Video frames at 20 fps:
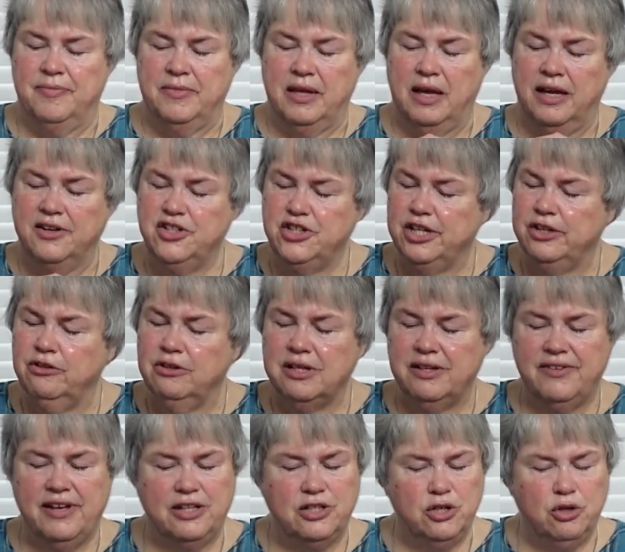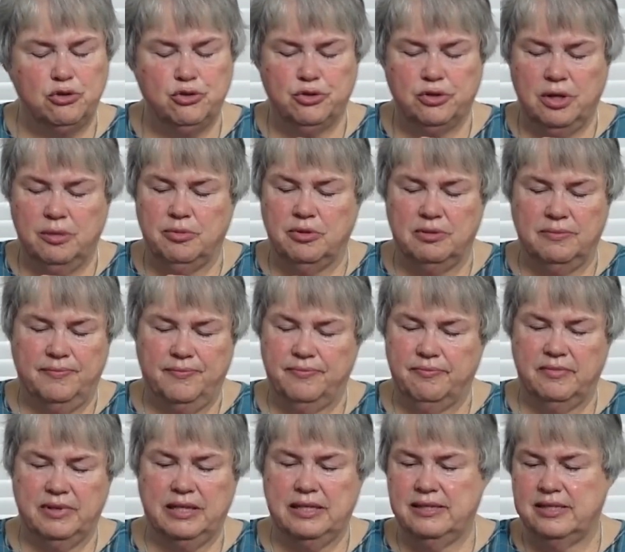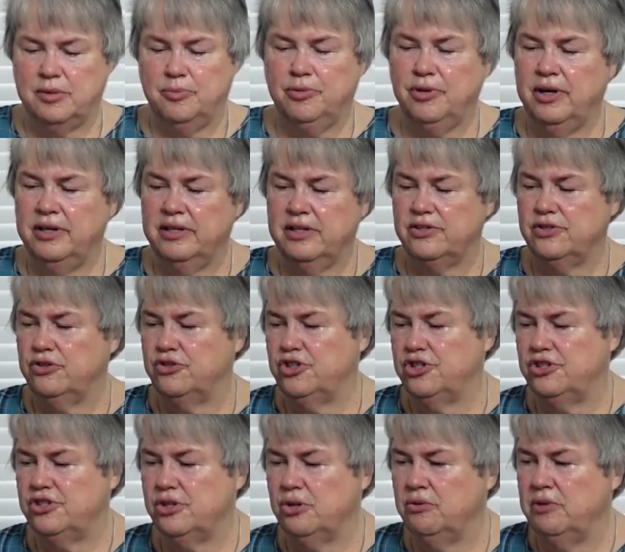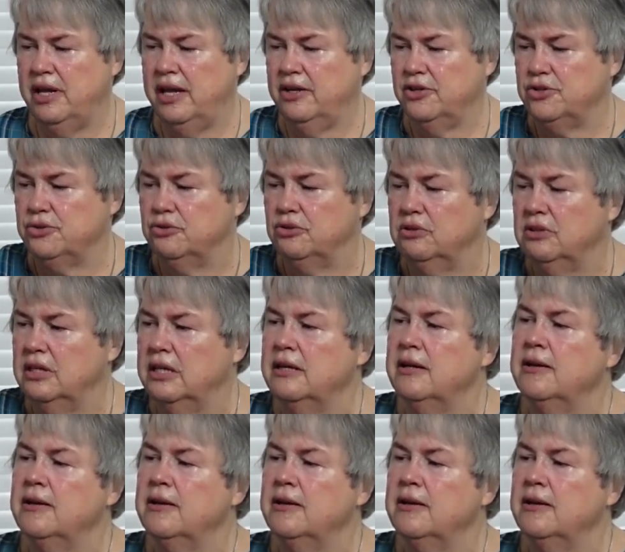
I generally have had no trouble because the products are just so natural.